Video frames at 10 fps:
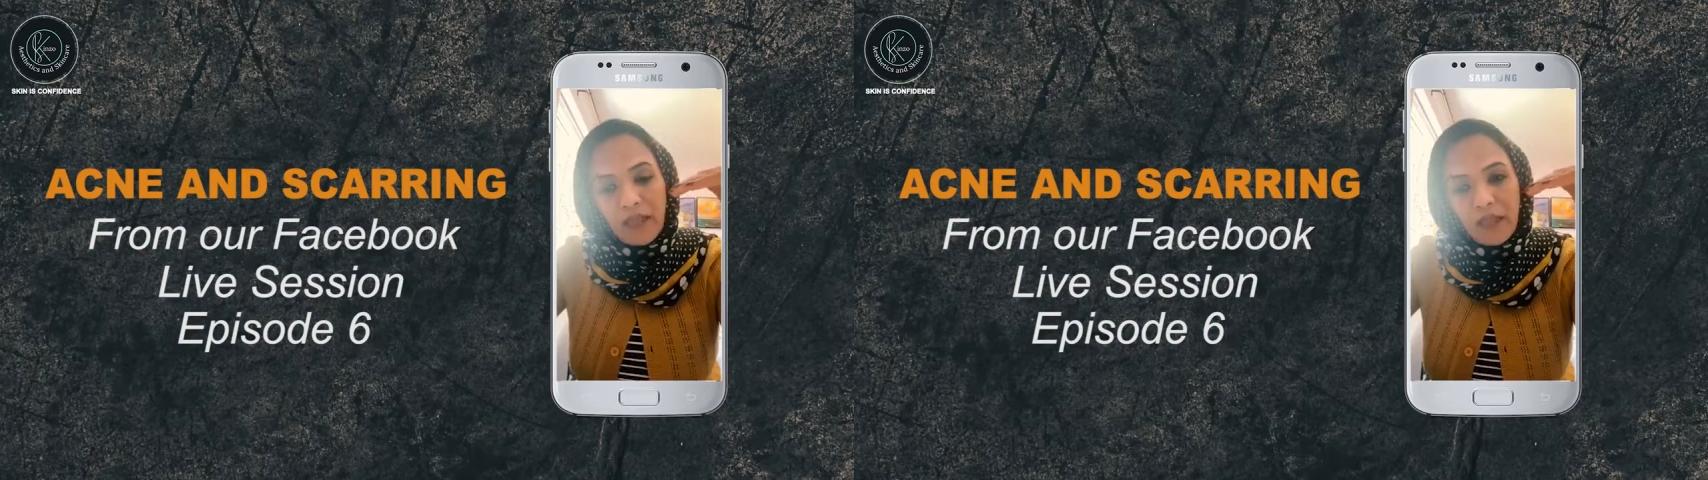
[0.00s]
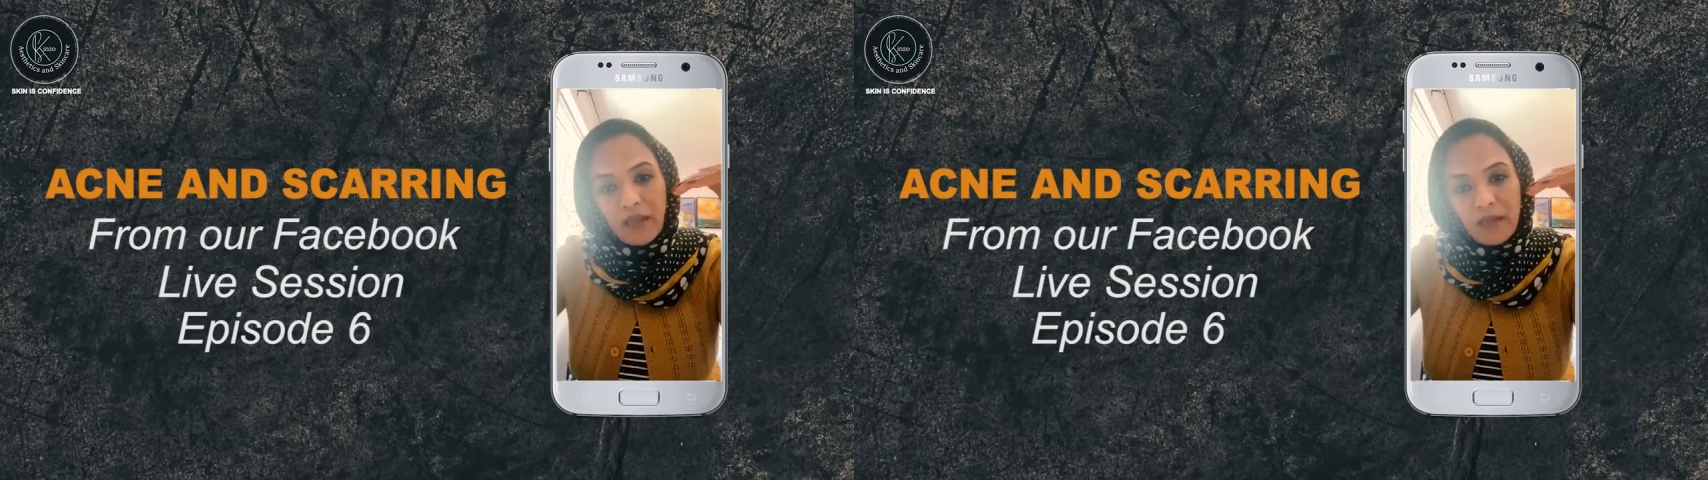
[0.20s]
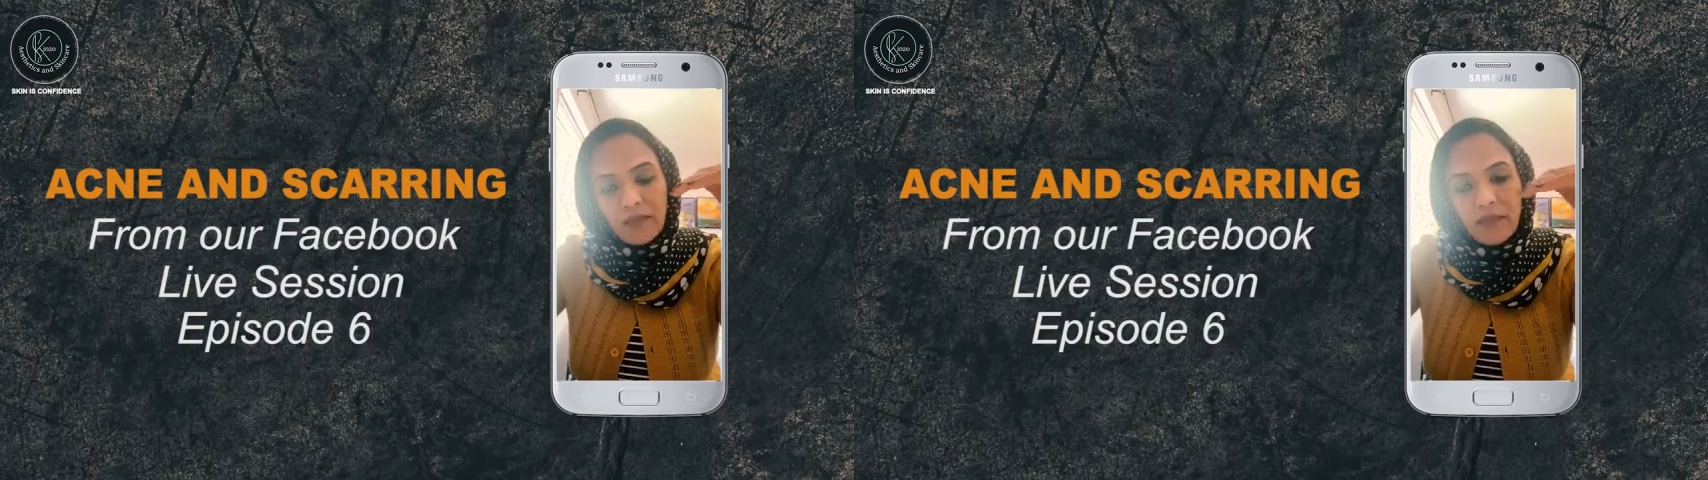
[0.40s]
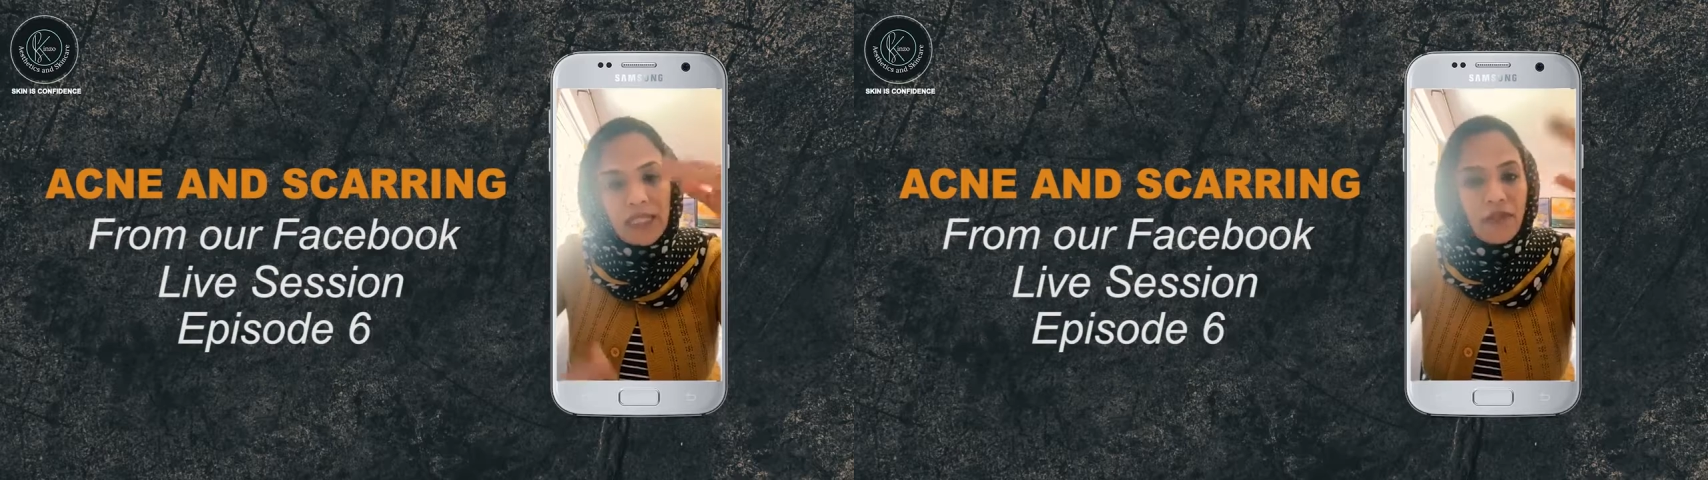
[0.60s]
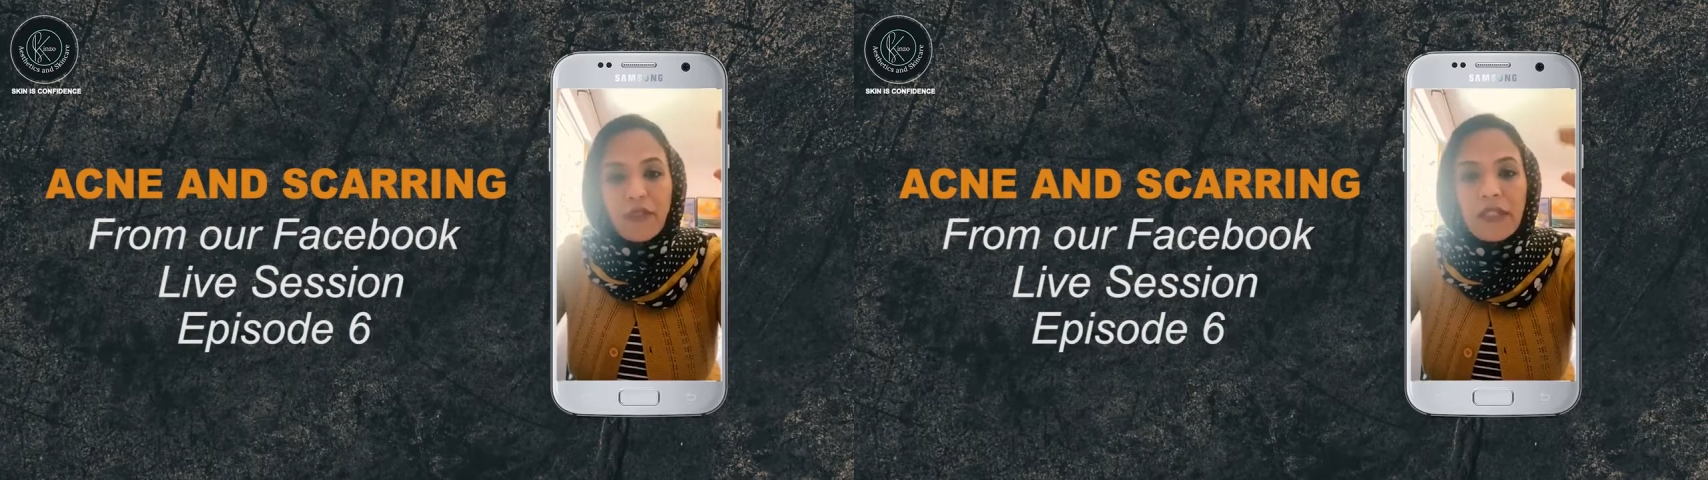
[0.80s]

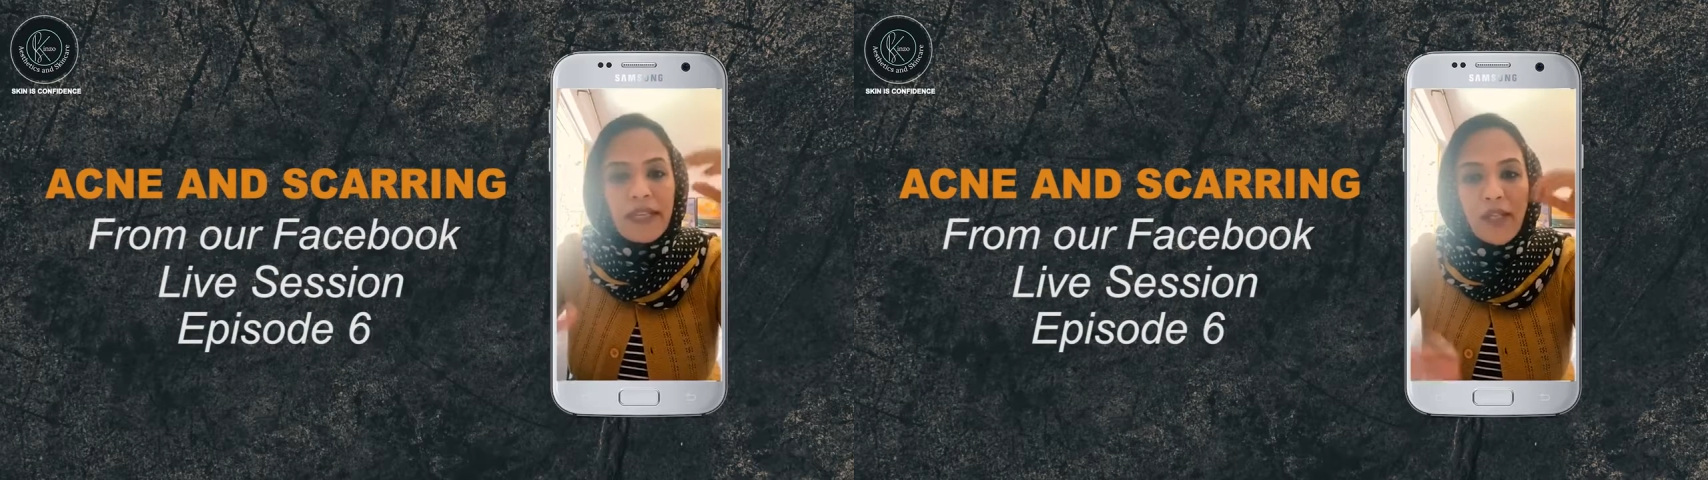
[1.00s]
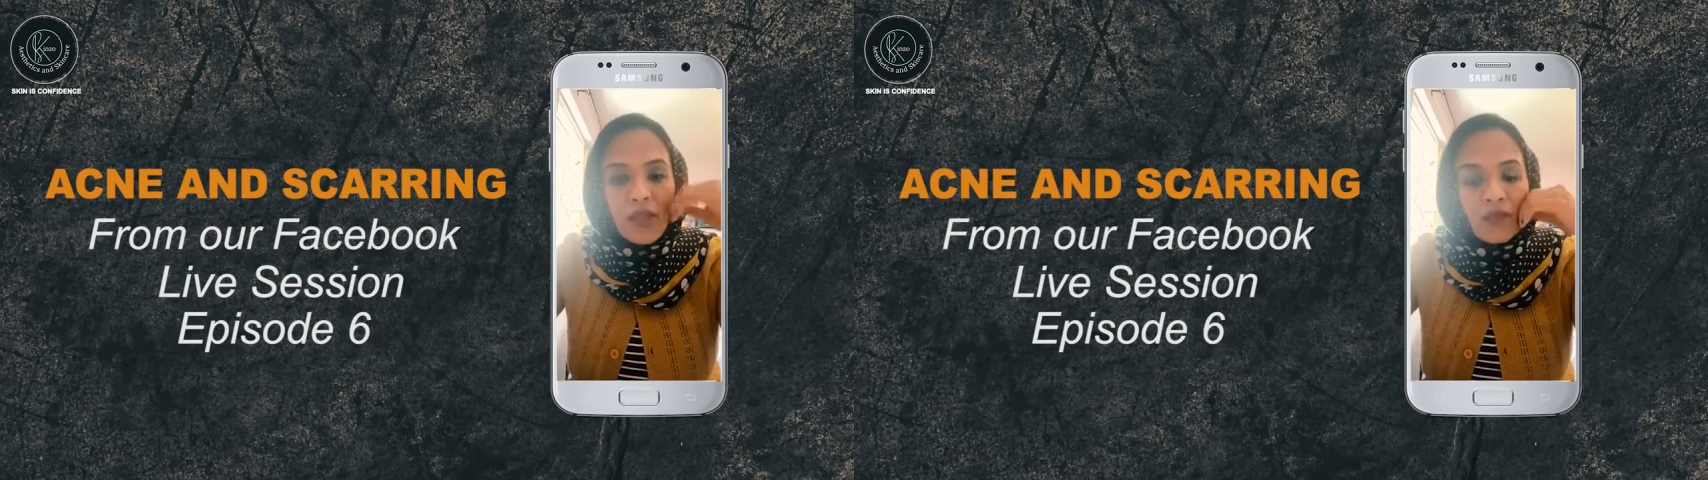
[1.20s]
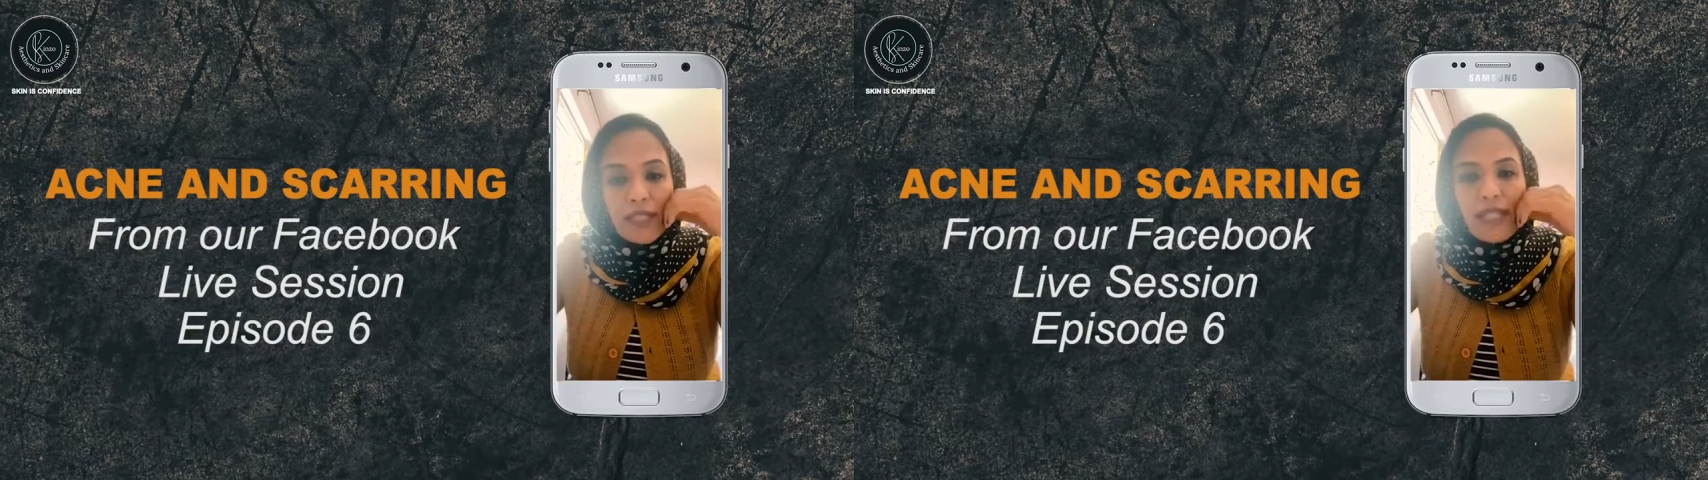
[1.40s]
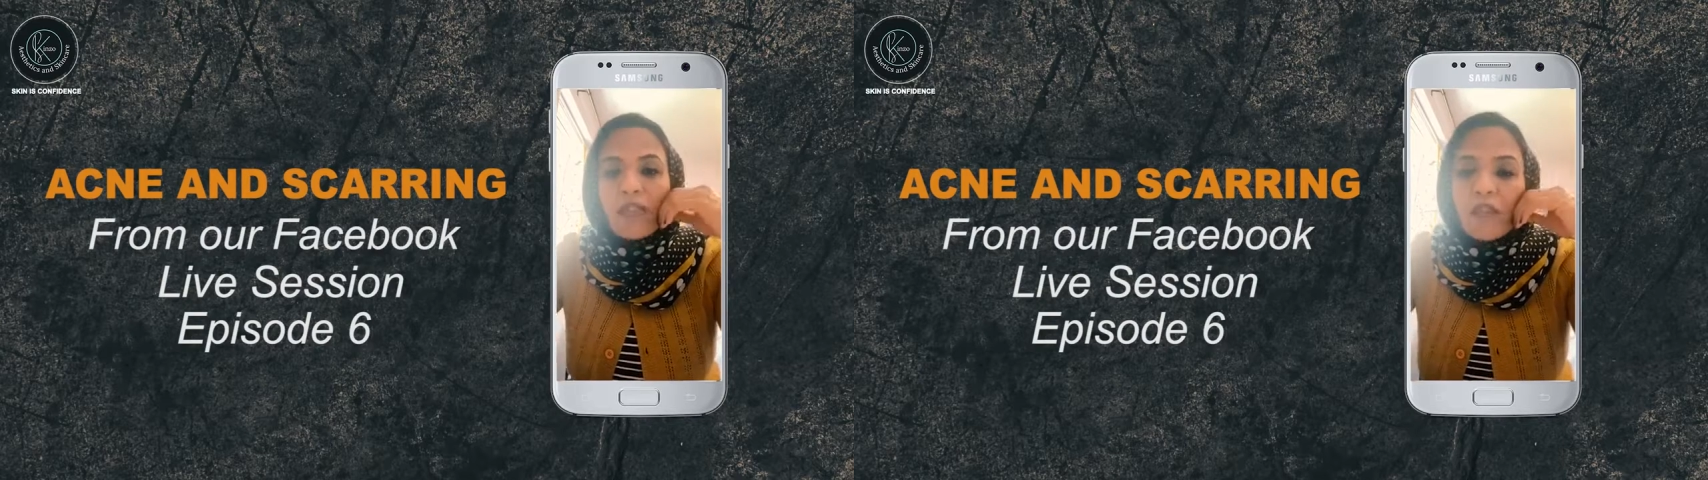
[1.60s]
The different layers of the skin,